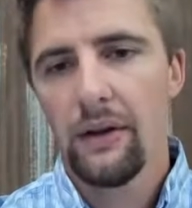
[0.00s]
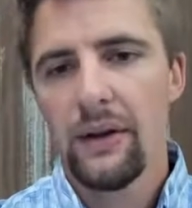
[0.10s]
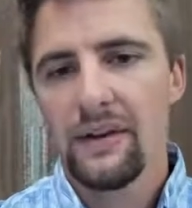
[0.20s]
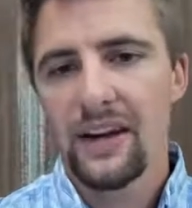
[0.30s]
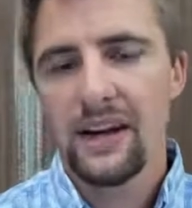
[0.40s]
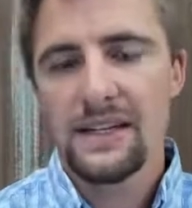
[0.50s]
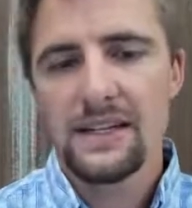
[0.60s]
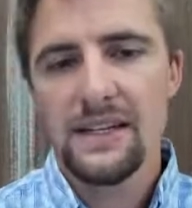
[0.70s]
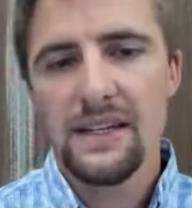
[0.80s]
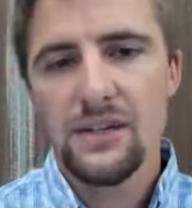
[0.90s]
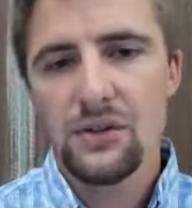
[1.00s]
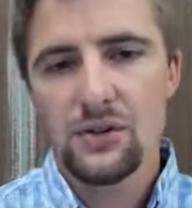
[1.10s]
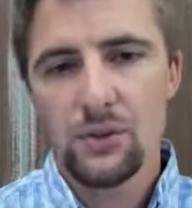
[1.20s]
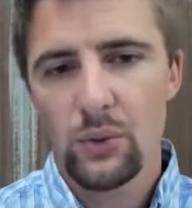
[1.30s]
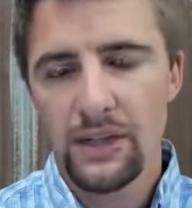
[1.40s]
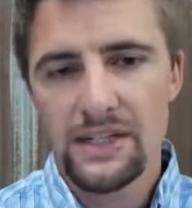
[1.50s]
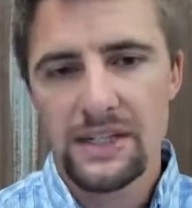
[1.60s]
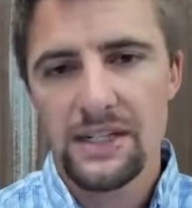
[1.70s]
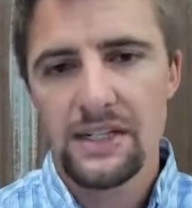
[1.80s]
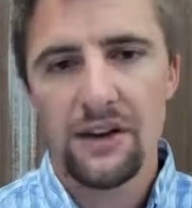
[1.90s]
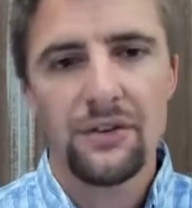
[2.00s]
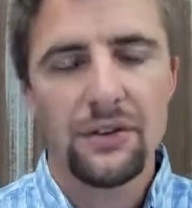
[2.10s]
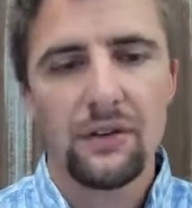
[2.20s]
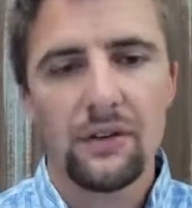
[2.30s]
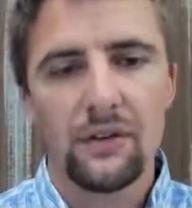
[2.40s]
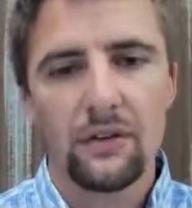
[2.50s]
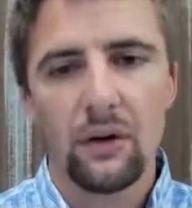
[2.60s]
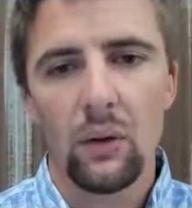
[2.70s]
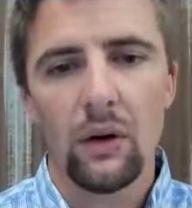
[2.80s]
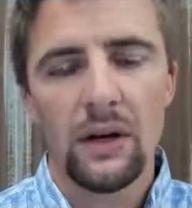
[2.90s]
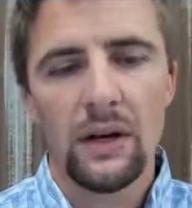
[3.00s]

is that it's easier to release the tension. So